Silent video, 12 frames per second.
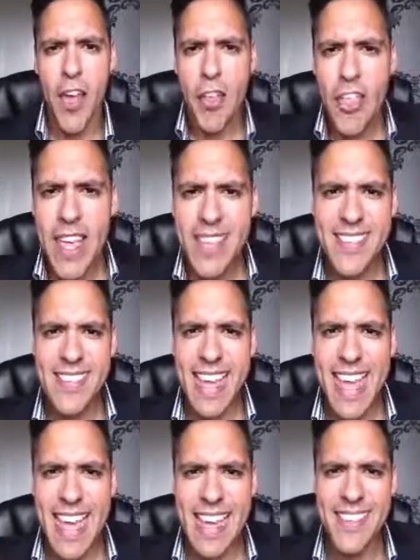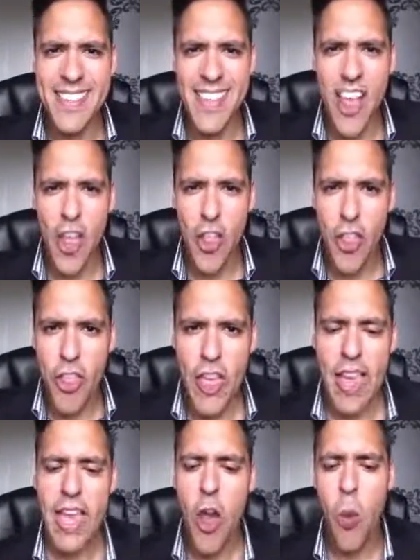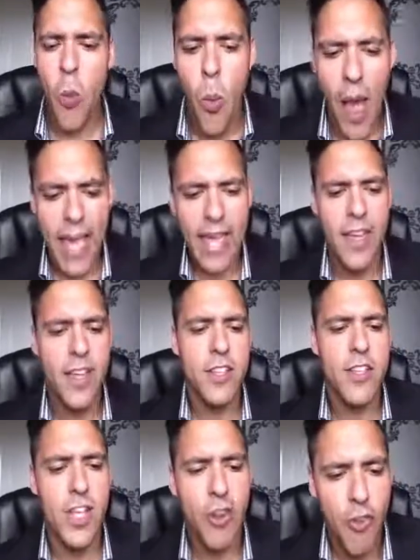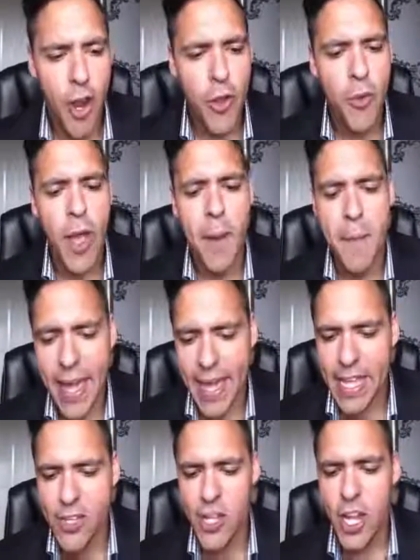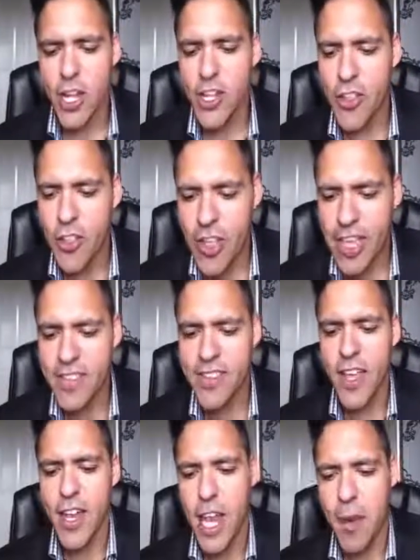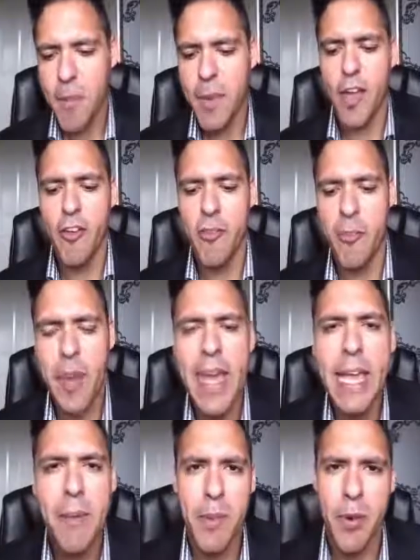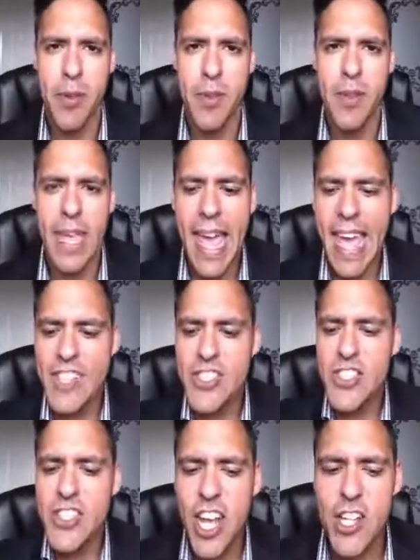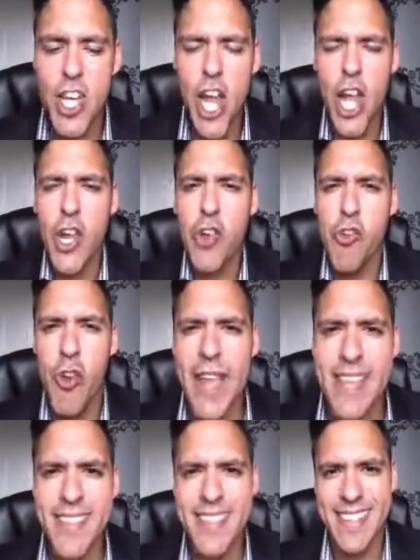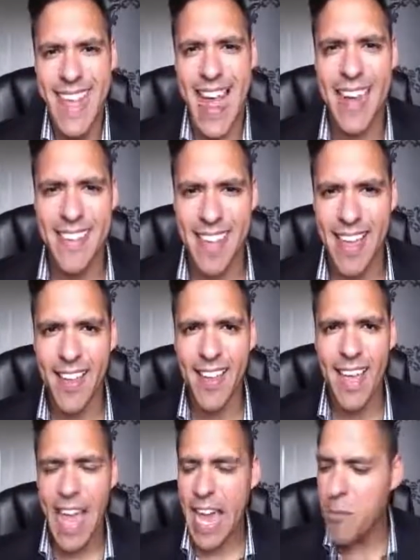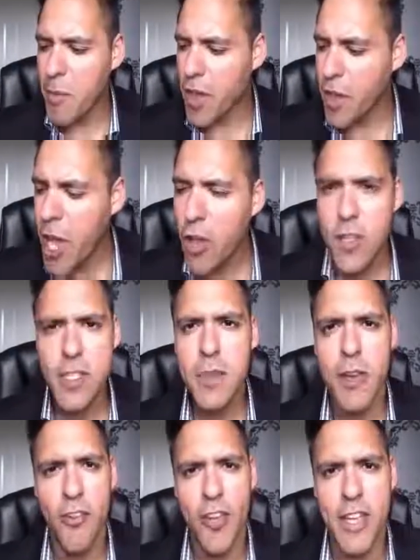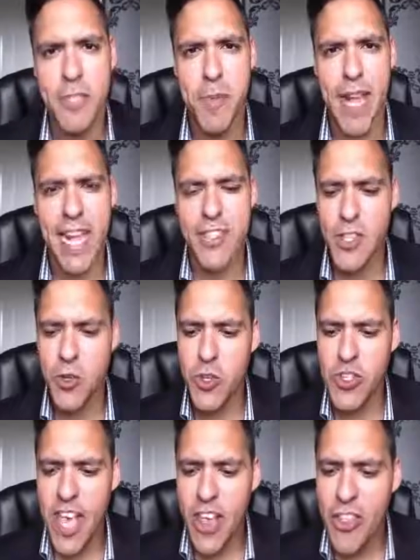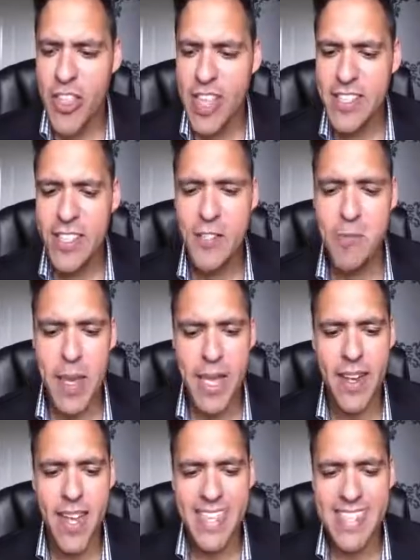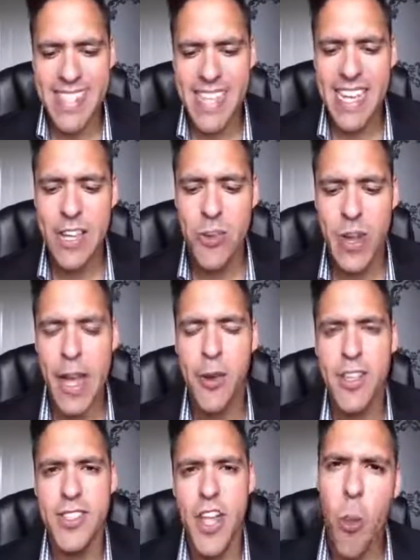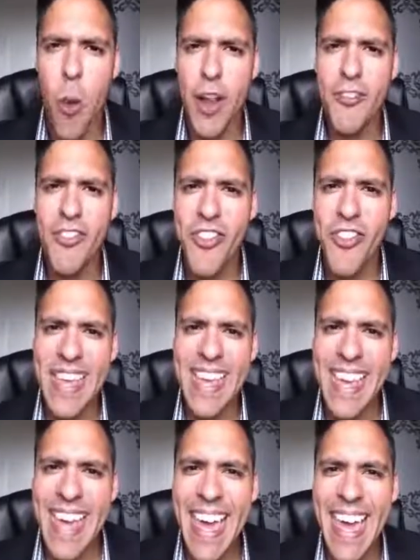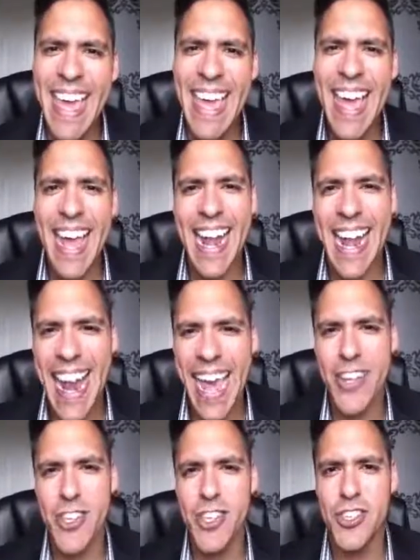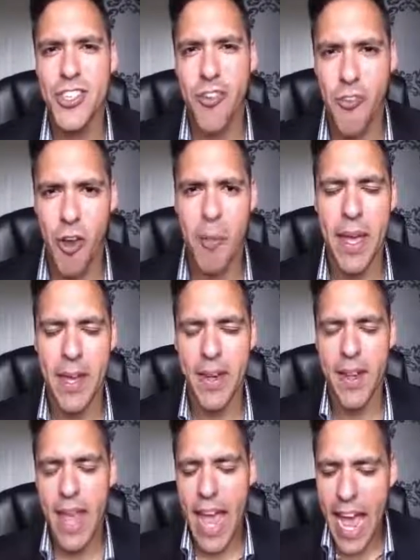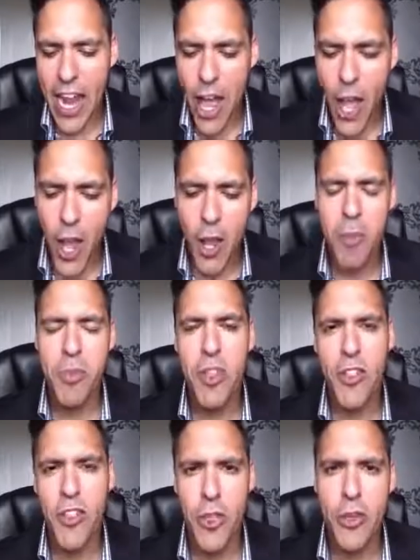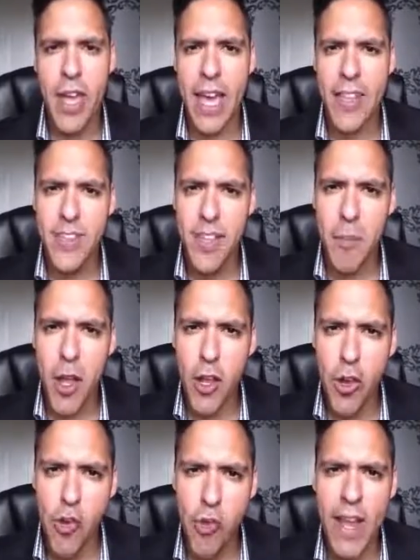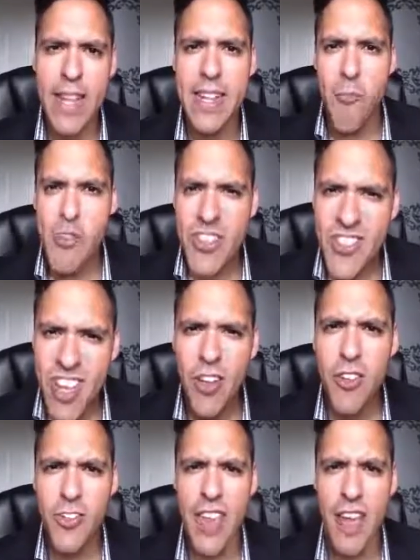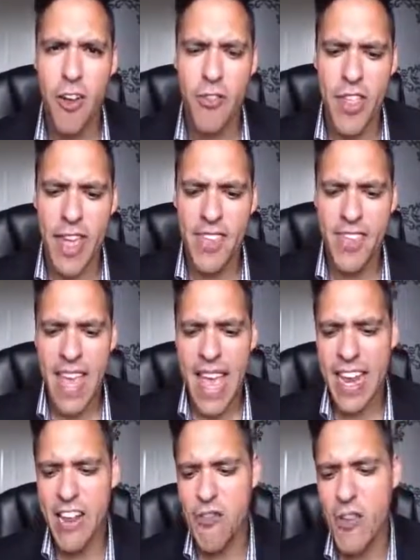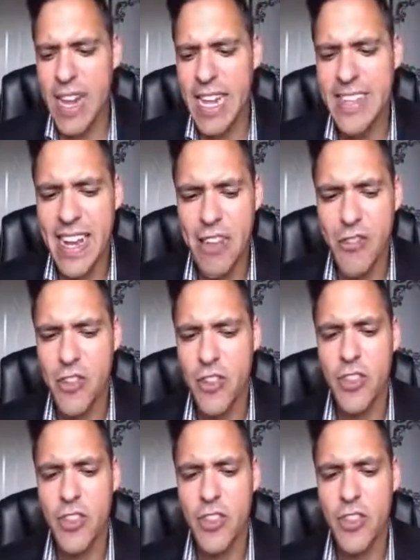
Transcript: this is the way to grow a page to this number of people. It's such a great tactic. In my Ultimate Facebook Ads course, this has been singled out as one of the key lectures from it. And I hope that you get some great results out of this, and it really delivers